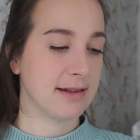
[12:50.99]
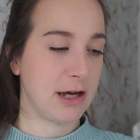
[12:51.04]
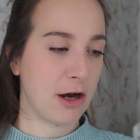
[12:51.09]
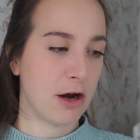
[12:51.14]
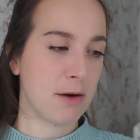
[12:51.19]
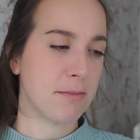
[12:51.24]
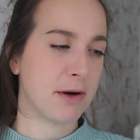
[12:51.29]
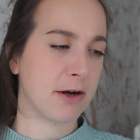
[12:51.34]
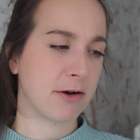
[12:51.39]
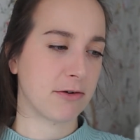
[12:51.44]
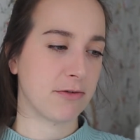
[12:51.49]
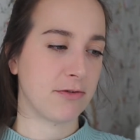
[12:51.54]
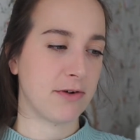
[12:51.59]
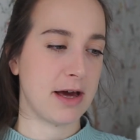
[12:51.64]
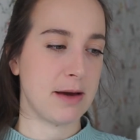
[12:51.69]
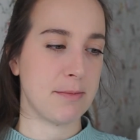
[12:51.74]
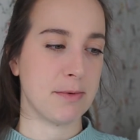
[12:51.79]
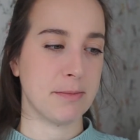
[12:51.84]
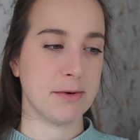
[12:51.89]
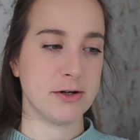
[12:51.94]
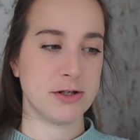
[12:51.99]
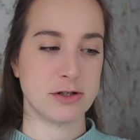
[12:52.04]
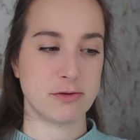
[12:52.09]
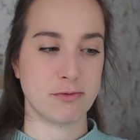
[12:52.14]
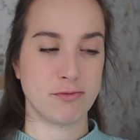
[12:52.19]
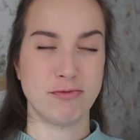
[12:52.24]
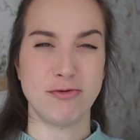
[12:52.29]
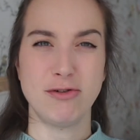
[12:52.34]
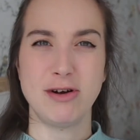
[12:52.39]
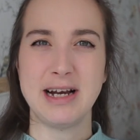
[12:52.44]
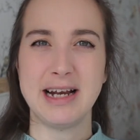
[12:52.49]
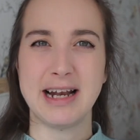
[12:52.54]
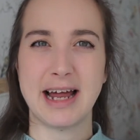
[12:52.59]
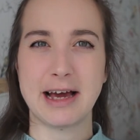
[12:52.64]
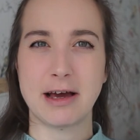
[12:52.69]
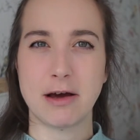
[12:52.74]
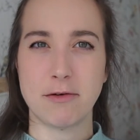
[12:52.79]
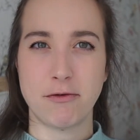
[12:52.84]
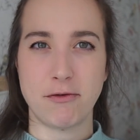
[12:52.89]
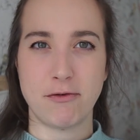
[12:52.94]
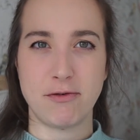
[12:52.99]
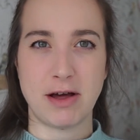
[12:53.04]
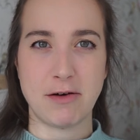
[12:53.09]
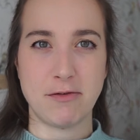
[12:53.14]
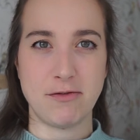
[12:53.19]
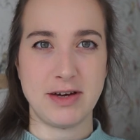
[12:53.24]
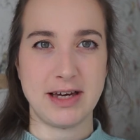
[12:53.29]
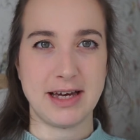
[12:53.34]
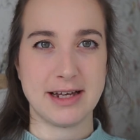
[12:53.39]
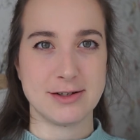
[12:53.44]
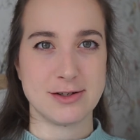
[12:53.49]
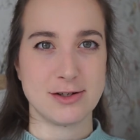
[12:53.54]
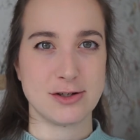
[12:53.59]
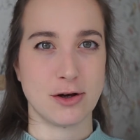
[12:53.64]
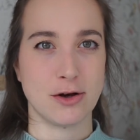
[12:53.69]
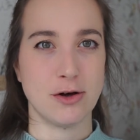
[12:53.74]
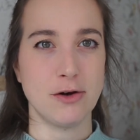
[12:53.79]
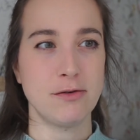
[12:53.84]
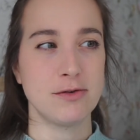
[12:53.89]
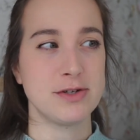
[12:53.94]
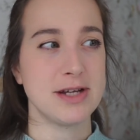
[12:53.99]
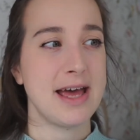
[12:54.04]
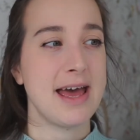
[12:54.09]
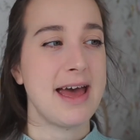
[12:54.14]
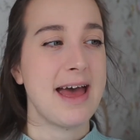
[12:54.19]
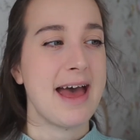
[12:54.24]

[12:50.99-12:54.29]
They are microfiber, but just really like fluffy and soft.